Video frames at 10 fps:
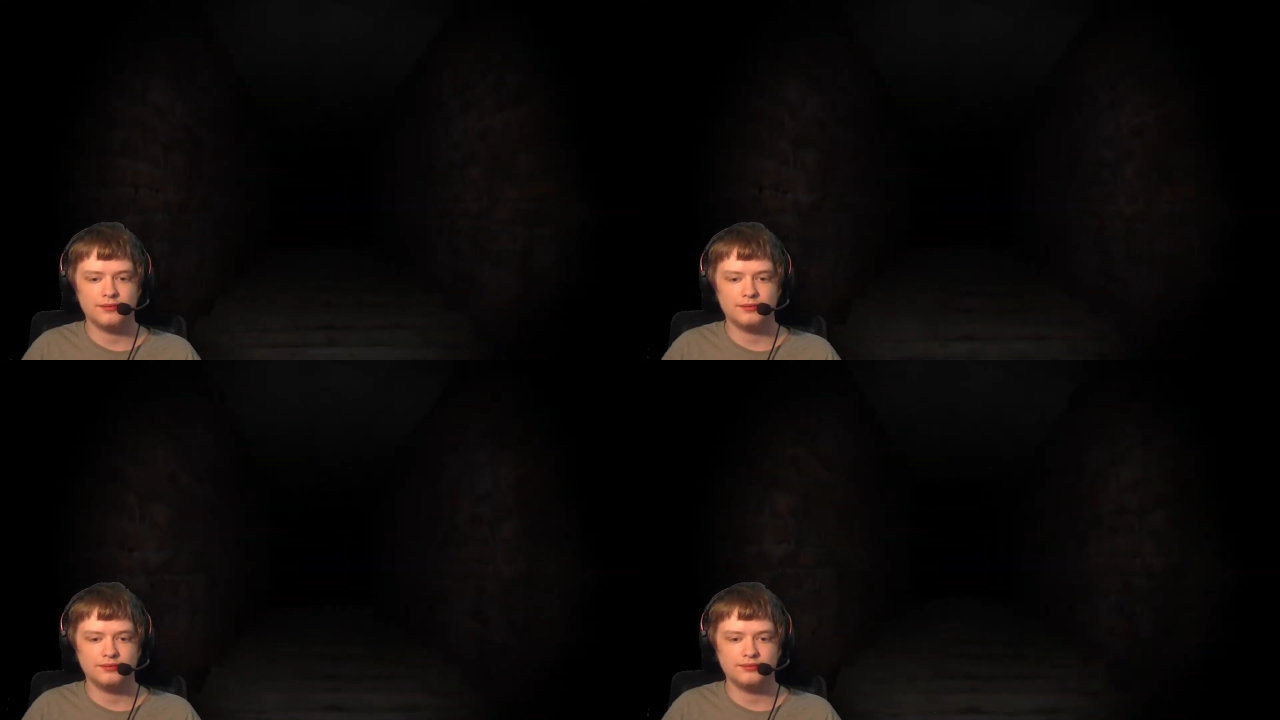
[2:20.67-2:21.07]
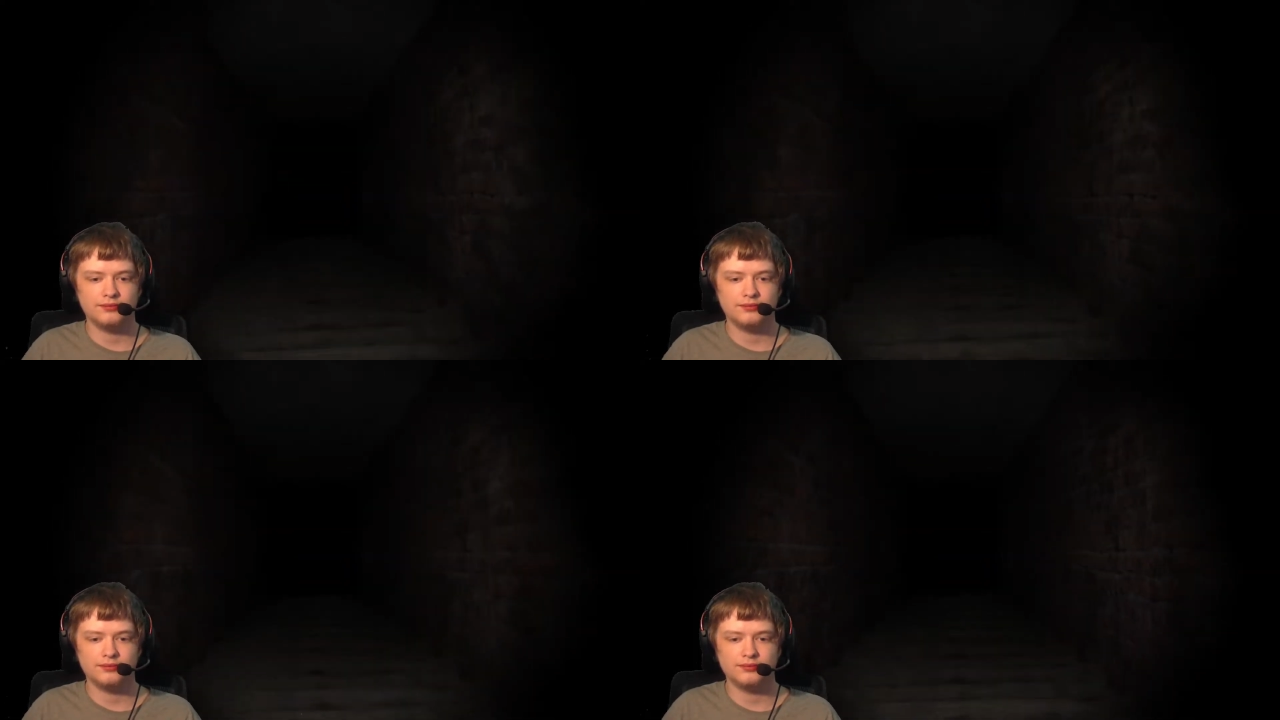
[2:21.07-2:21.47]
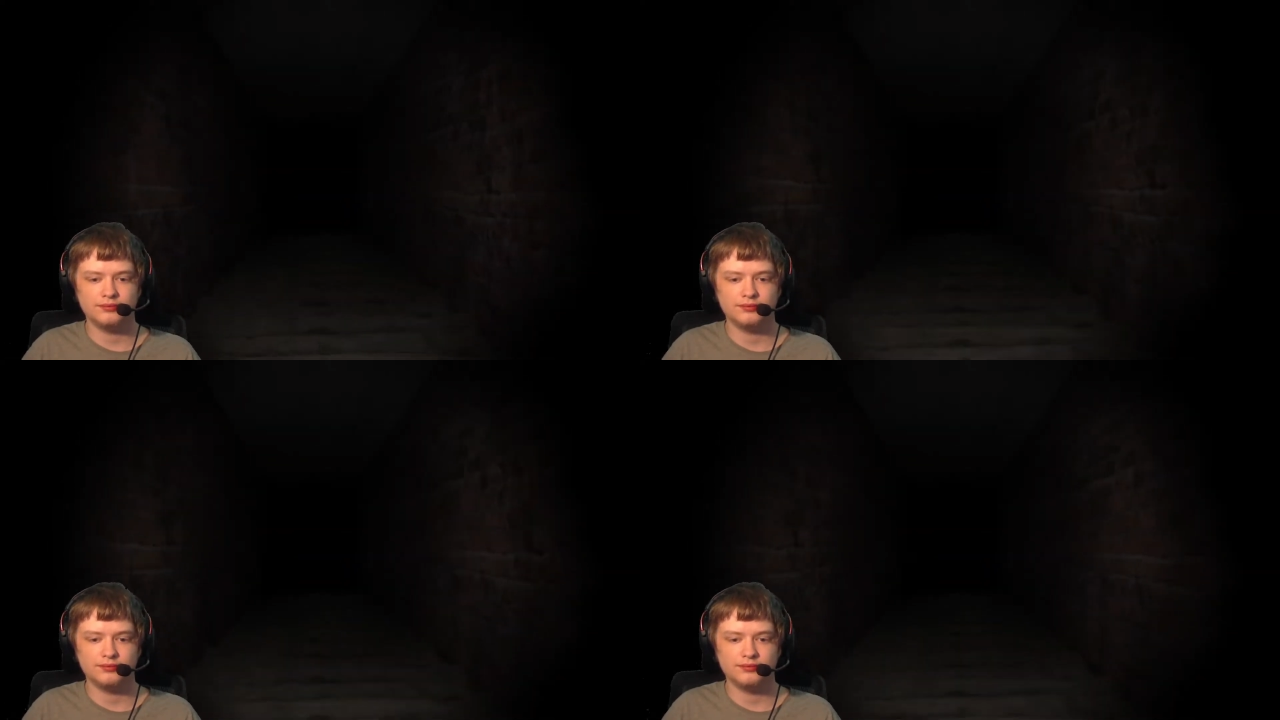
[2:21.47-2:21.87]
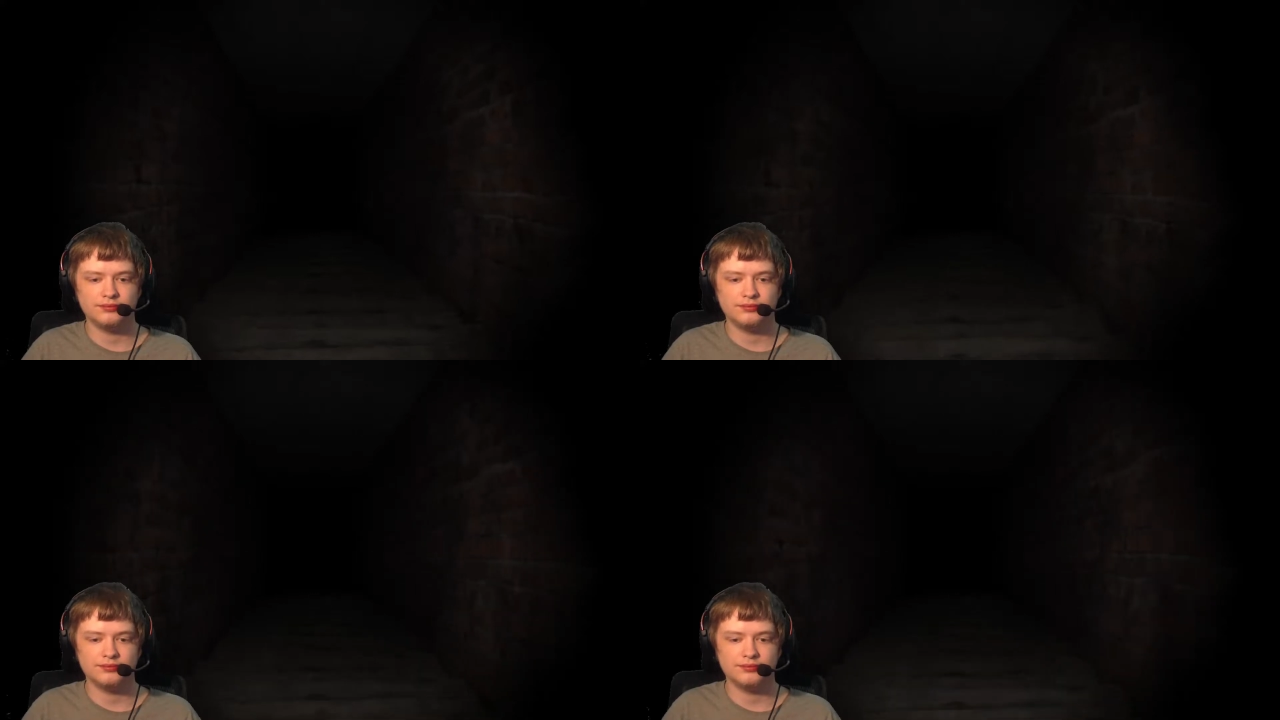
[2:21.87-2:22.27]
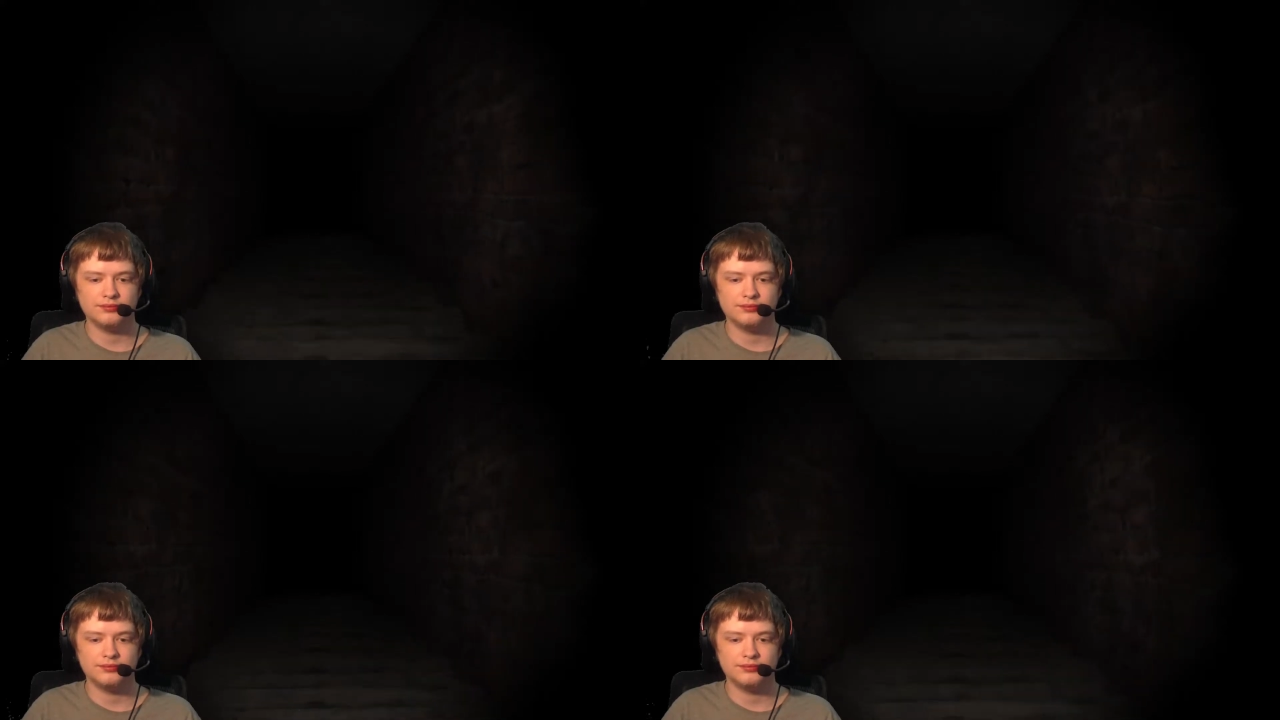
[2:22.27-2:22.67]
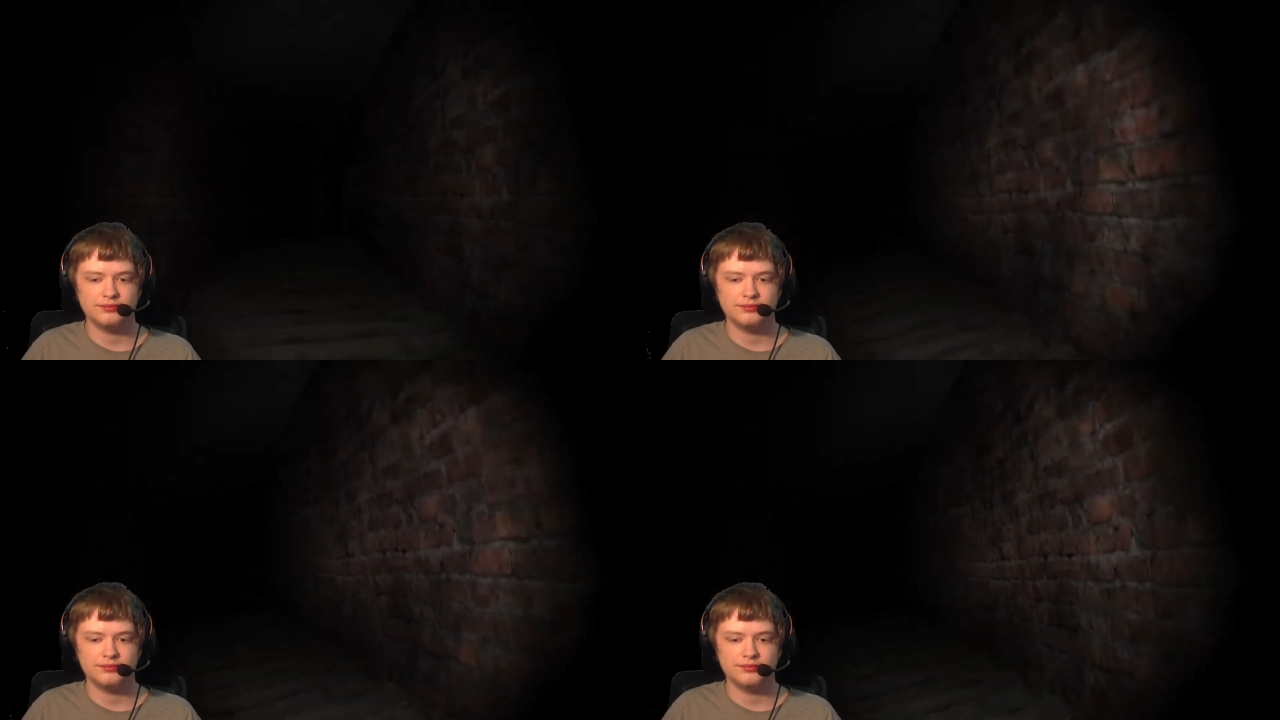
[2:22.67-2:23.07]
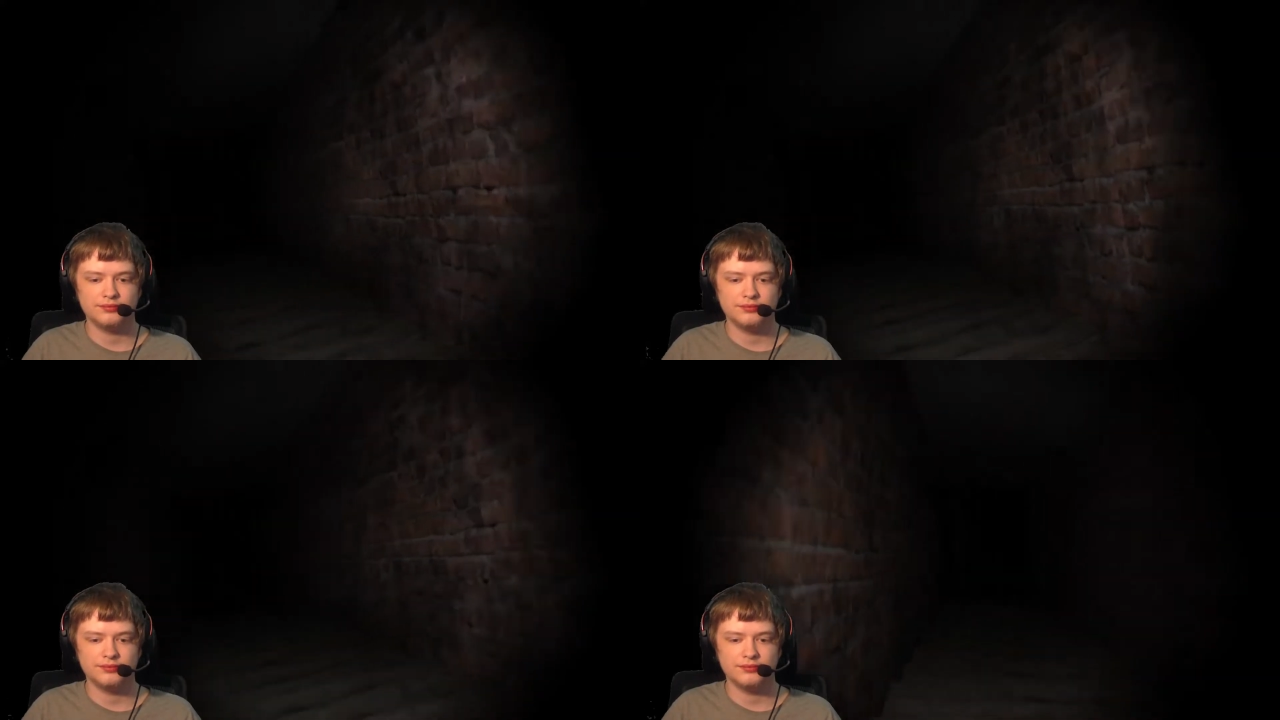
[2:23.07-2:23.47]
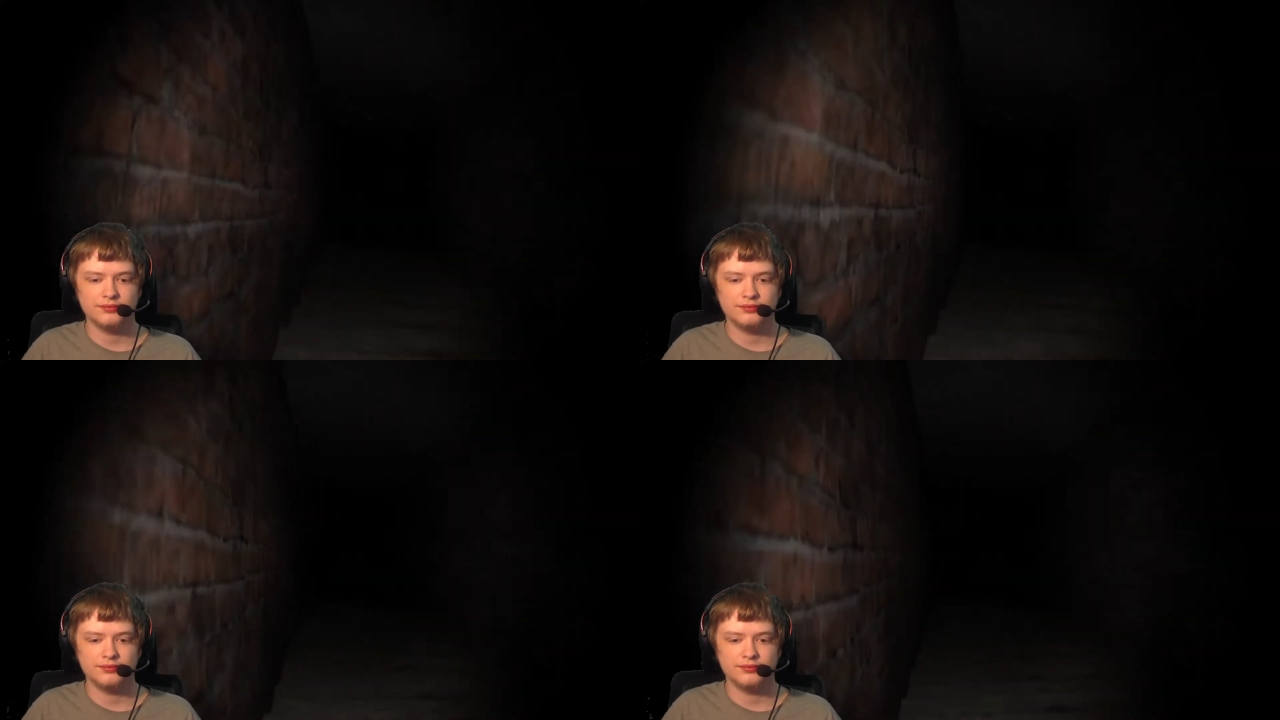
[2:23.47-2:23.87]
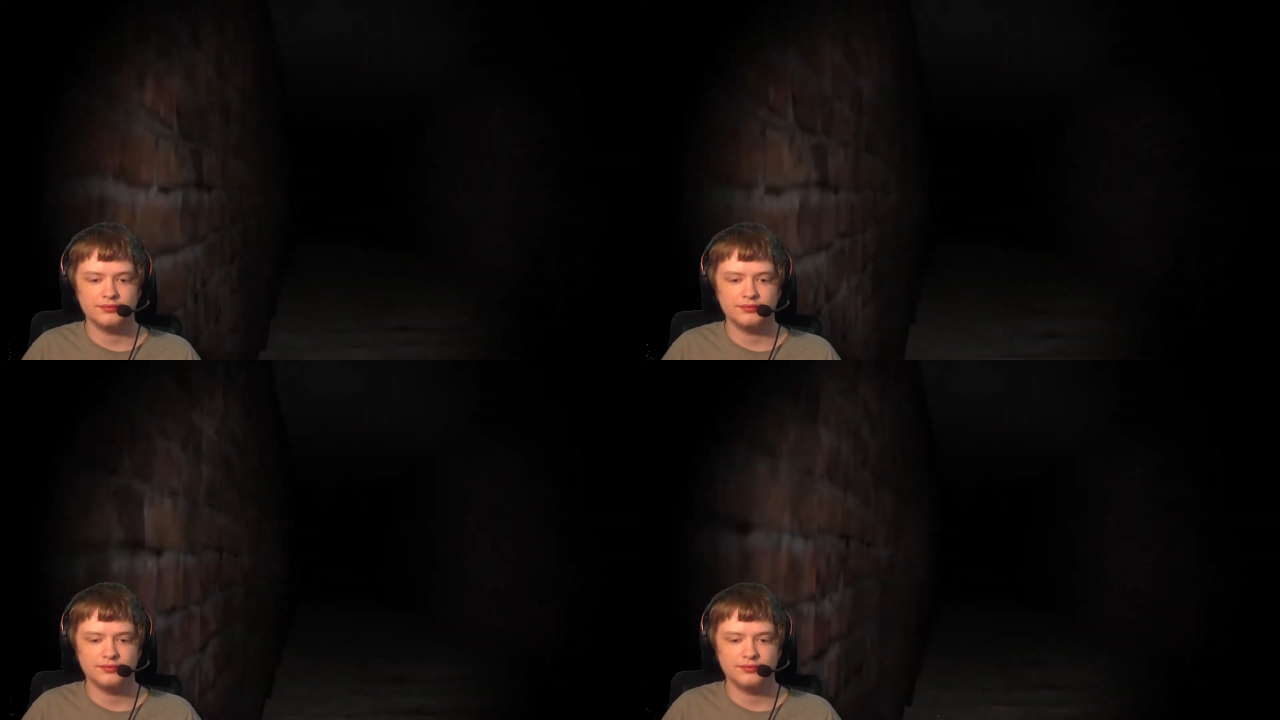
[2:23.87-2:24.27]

(no one is talking)